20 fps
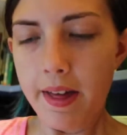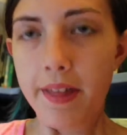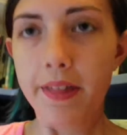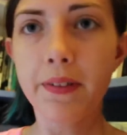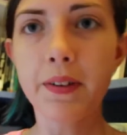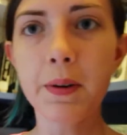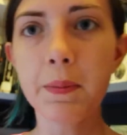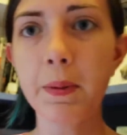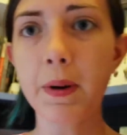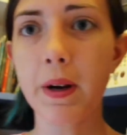
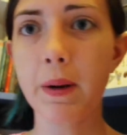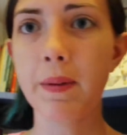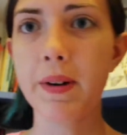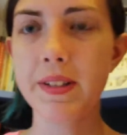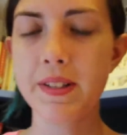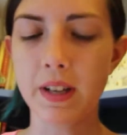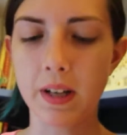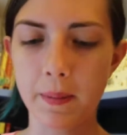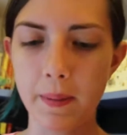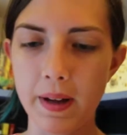Third book I
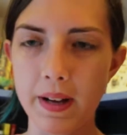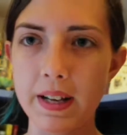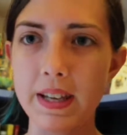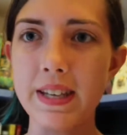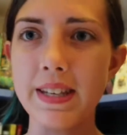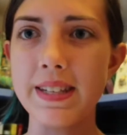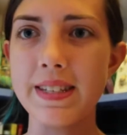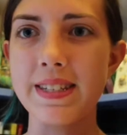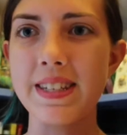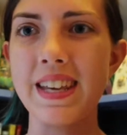want to talk about
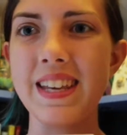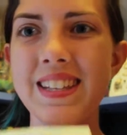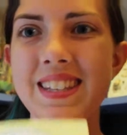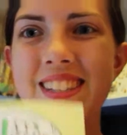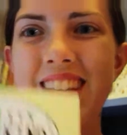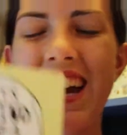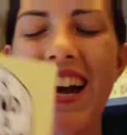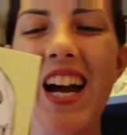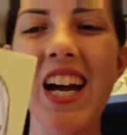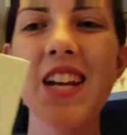is
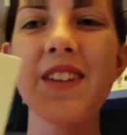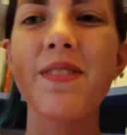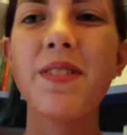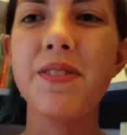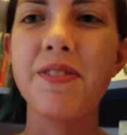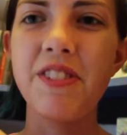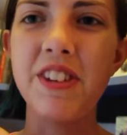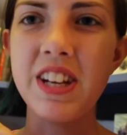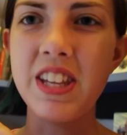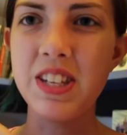It's Kind of a
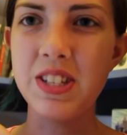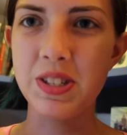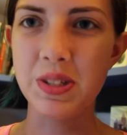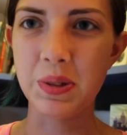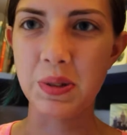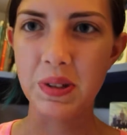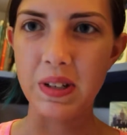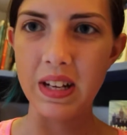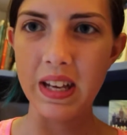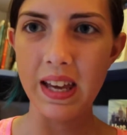Funny
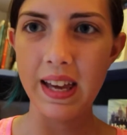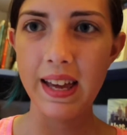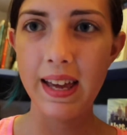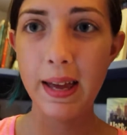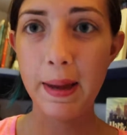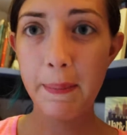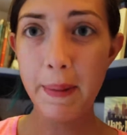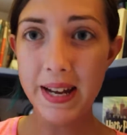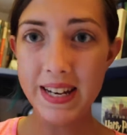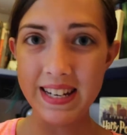Story
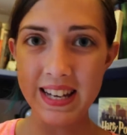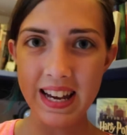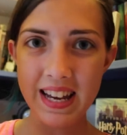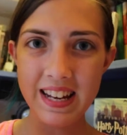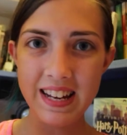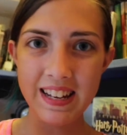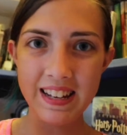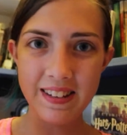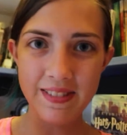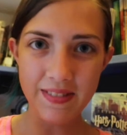by
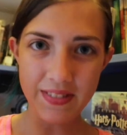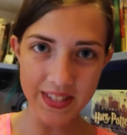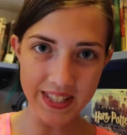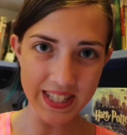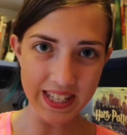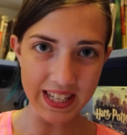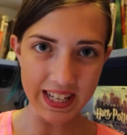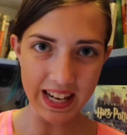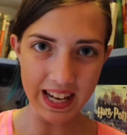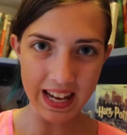Ned
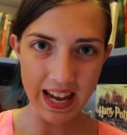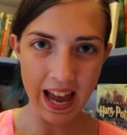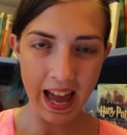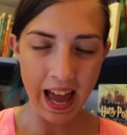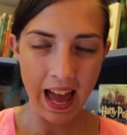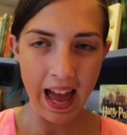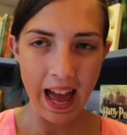Vizzini.